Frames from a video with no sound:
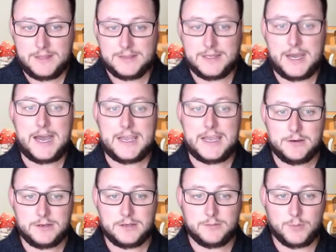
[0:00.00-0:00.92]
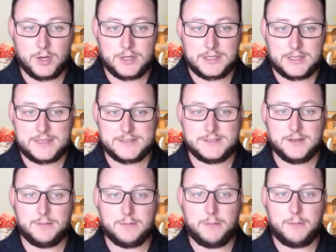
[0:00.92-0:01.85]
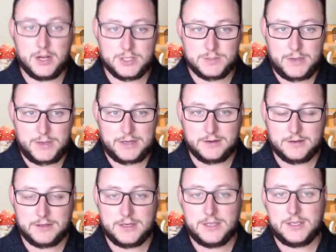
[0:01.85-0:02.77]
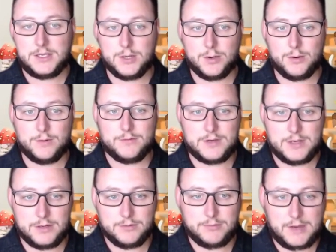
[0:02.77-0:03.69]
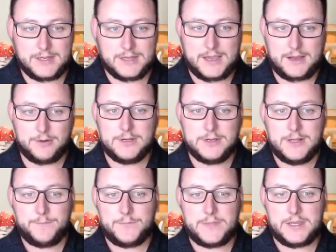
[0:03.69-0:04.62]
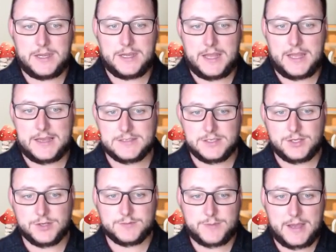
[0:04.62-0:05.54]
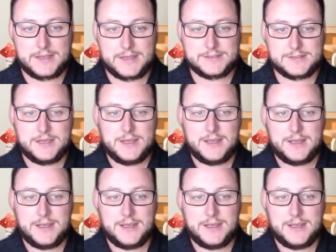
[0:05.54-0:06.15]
The higher end of the market has done much better year over year right now than it has in years past.